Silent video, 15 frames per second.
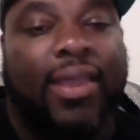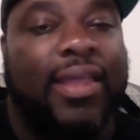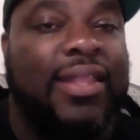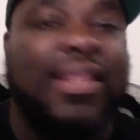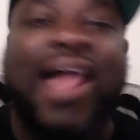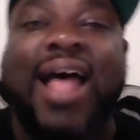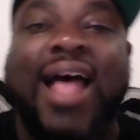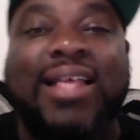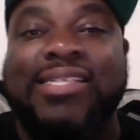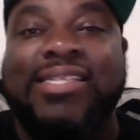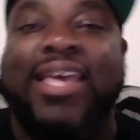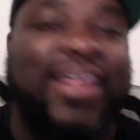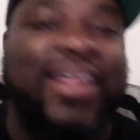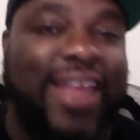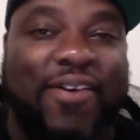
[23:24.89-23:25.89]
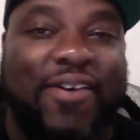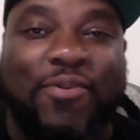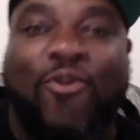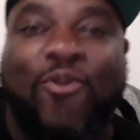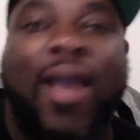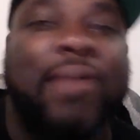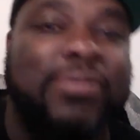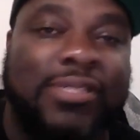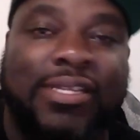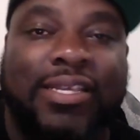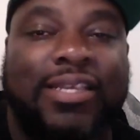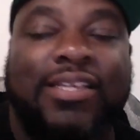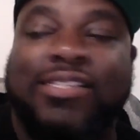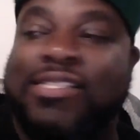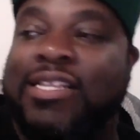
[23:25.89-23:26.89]
And not to say that
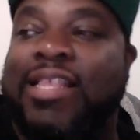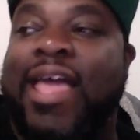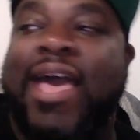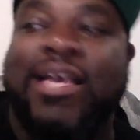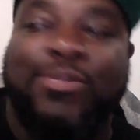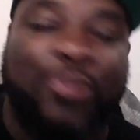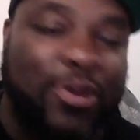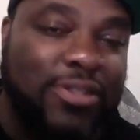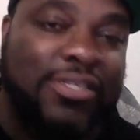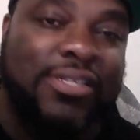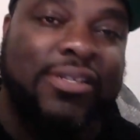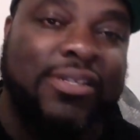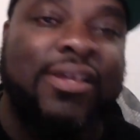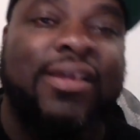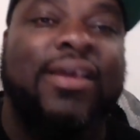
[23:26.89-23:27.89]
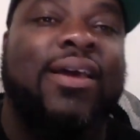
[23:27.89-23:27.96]
Rhapsody is the last person,